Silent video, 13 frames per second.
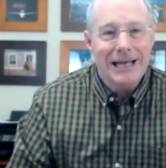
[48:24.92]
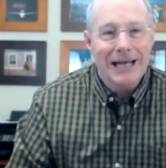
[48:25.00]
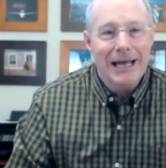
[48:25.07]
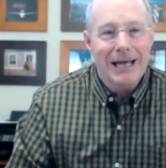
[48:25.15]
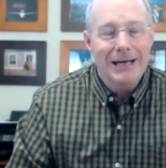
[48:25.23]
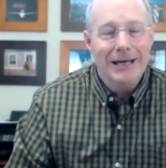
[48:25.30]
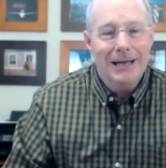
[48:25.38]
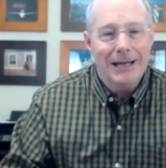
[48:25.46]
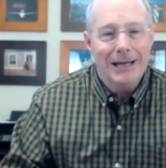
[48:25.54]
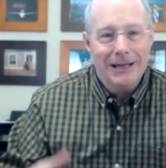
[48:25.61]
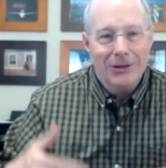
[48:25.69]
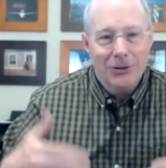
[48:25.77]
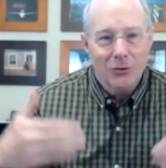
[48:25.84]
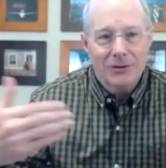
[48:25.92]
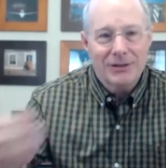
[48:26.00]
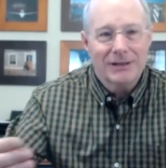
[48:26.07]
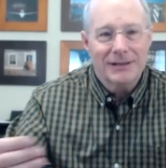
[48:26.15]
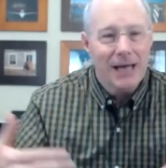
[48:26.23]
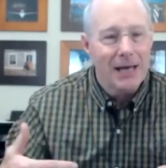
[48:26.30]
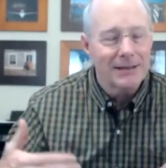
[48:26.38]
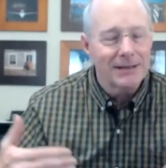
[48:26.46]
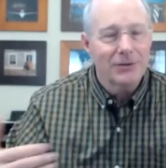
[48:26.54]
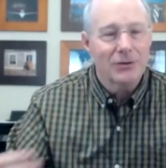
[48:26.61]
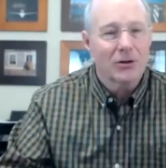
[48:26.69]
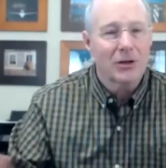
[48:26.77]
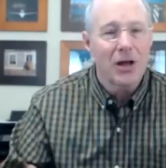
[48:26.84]
and your success and
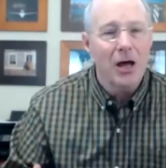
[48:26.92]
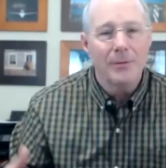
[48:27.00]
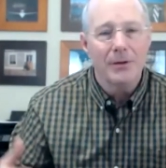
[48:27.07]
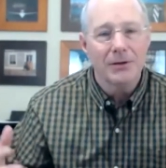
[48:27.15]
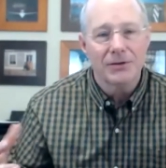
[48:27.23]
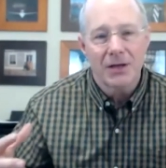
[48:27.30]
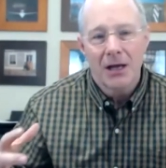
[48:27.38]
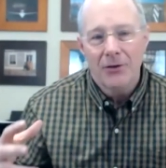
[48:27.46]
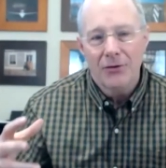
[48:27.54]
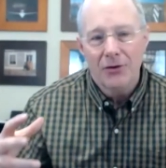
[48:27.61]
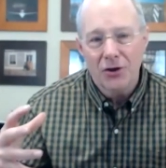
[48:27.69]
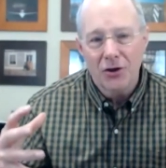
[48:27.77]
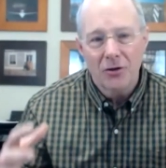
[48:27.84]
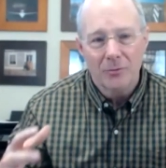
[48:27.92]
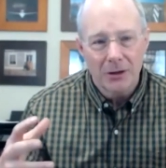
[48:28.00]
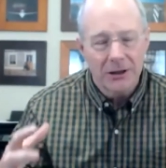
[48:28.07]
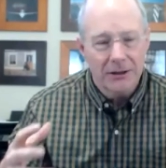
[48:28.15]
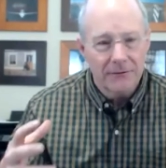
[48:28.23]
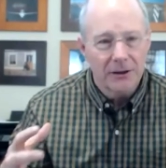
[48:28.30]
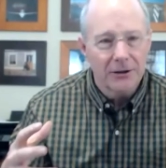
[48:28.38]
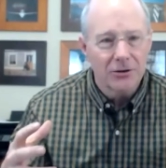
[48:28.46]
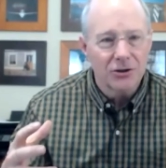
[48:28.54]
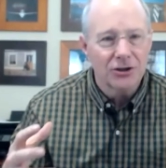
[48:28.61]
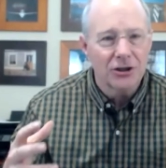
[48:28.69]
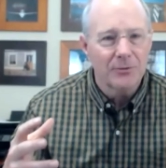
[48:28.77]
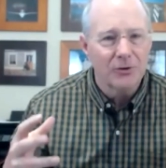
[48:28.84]
your club is the cumulative
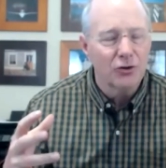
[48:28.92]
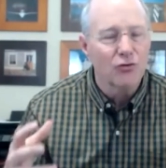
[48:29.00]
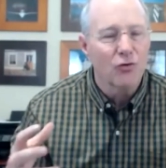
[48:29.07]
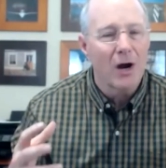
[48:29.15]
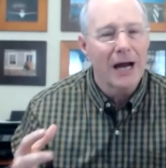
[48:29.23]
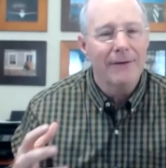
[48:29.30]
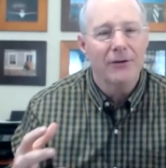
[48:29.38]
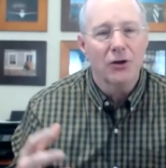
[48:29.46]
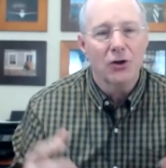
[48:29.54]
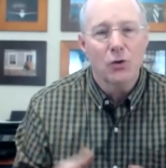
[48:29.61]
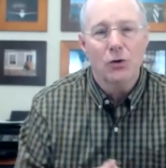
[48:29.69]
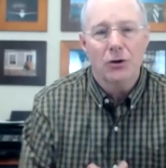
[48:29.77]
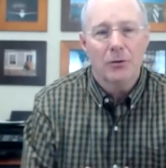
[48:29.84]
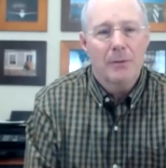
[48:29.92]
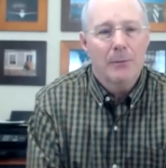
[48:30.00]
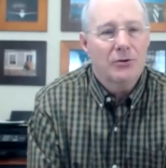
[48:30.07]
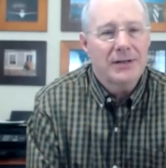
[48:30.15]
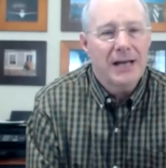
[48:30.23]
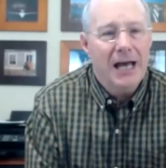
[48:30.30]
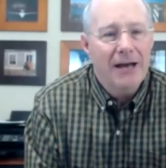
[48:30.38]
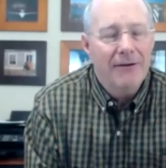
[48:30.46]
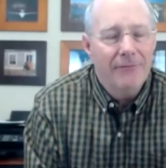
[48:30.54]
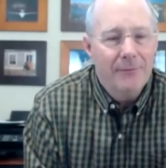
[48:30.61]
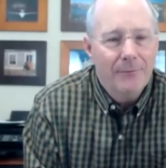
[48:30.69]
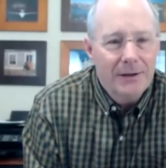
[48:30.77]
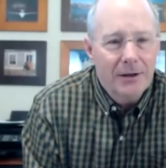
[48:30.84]
leadership and the drive that you and your members have,
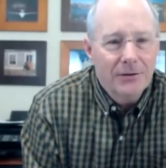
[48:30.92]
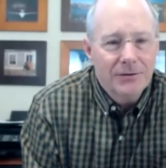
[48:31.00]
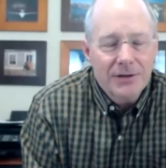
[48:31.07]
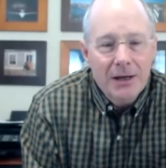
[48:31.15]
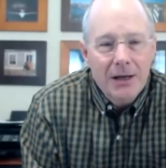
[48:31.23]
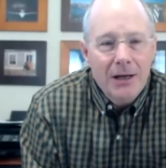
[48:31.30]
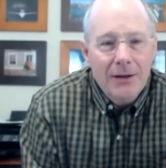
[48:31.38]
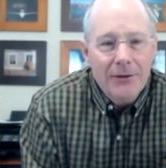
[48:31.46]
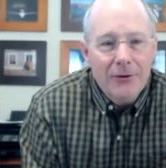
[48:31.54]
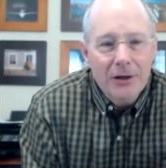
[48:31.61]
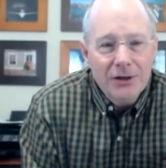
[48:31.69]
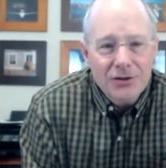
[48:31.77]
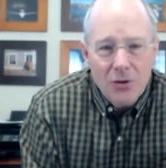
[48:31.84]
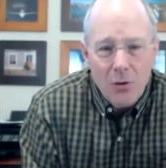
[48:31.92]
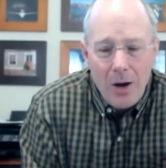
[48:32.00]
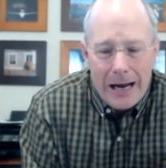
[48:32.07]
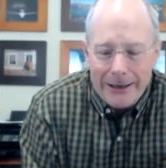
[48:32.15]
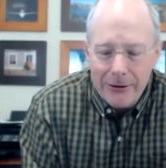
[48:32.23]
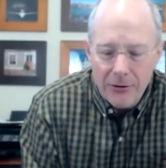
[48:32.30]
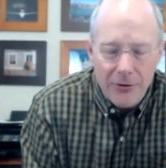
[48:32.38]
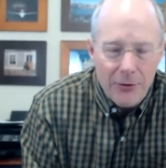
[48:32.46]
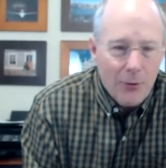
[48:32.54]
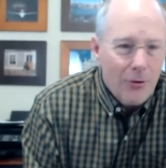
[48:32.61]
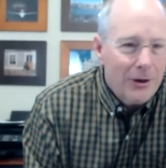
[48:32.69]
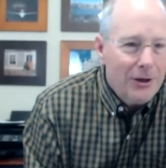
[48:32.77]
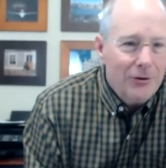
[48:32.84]
because there is no higher
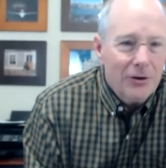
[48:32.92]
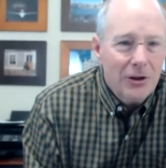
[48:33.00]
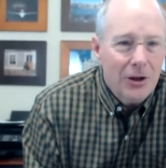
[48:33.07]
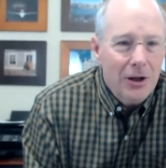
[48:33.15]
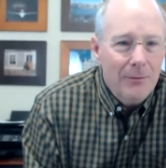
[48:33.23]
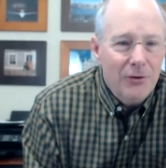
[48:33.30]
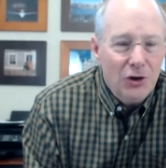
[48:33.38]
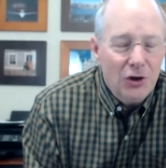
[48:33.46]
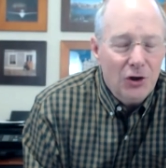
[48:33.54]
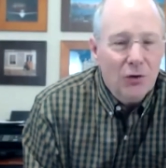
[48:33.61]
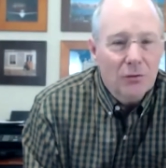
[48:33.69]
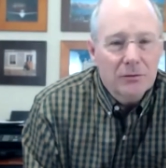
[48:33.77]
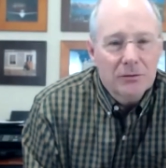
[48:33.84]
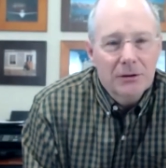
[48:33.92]
authority in your club than you.